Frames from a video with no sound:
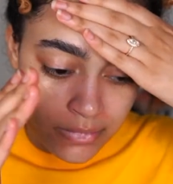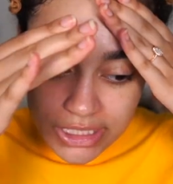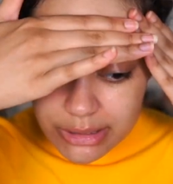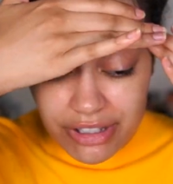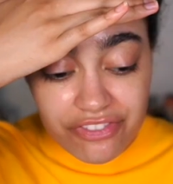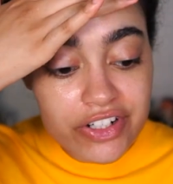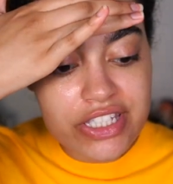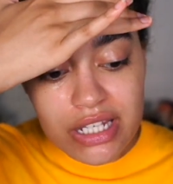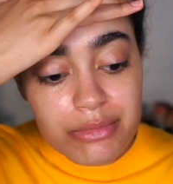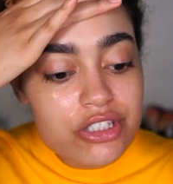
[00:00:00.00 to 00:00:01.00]
This is my first
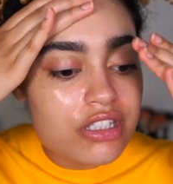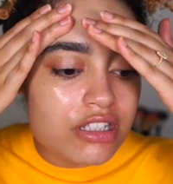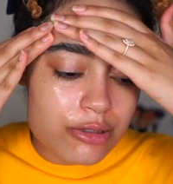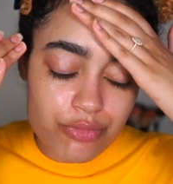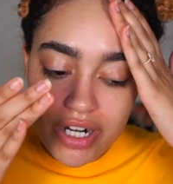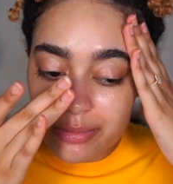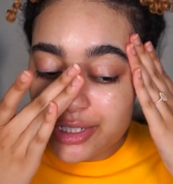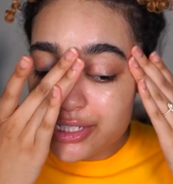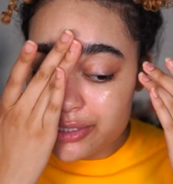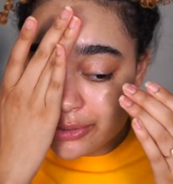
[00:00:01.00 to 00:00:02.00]
time using this primer
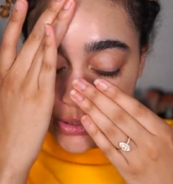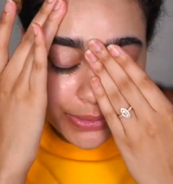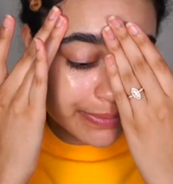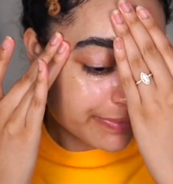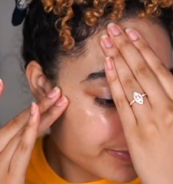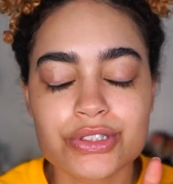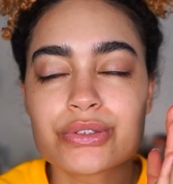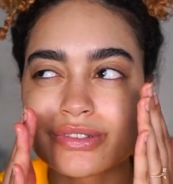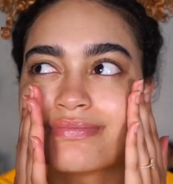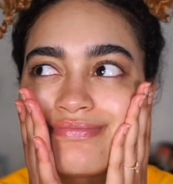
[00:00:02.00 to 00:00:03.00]
too.
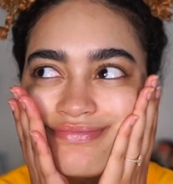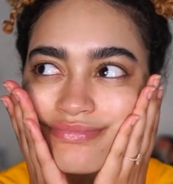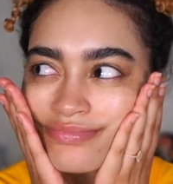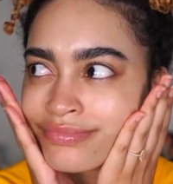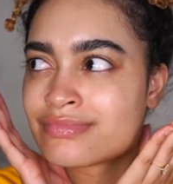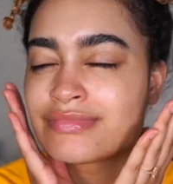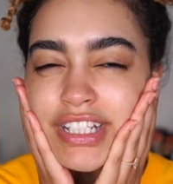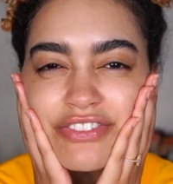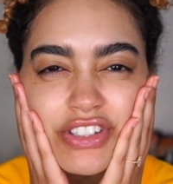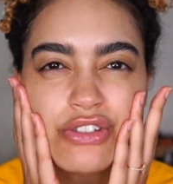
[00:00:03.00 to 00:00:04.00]
Ooh,
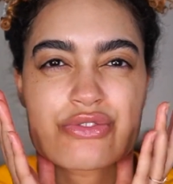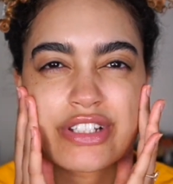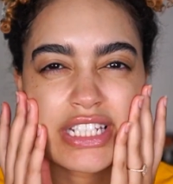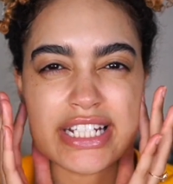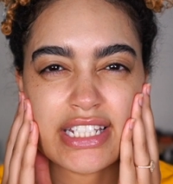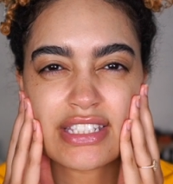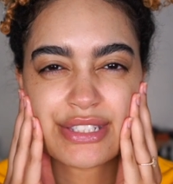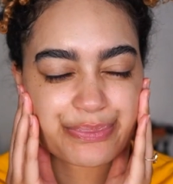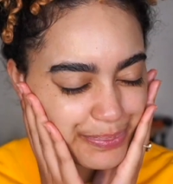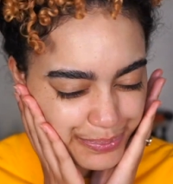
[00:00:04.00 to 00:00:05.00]
that feels really nice.
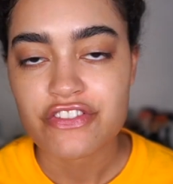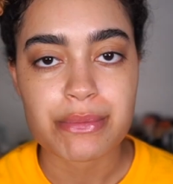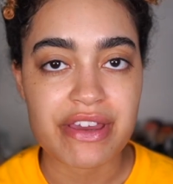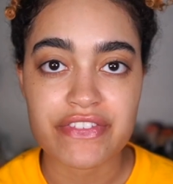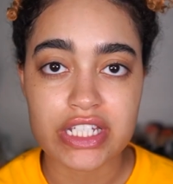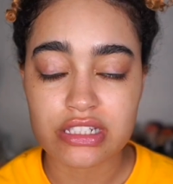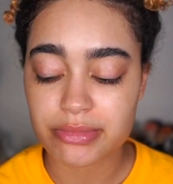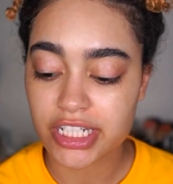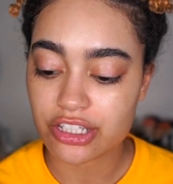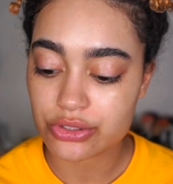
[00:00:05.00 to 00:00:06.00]
For my face, I'm
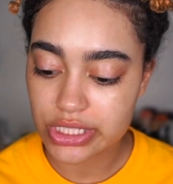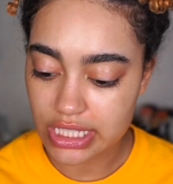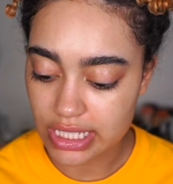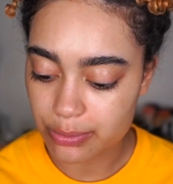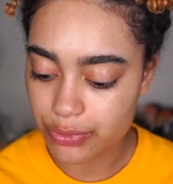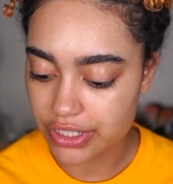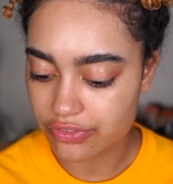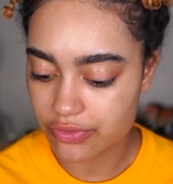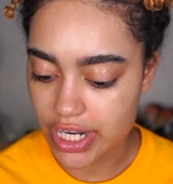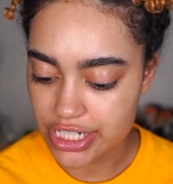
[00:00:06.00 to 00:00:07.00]
gonna use the Pretty
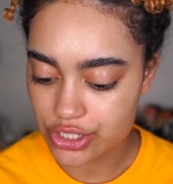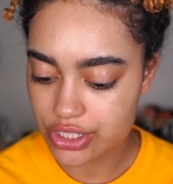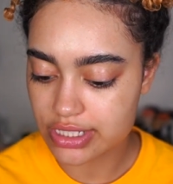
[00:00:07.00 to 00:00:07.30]
Fresh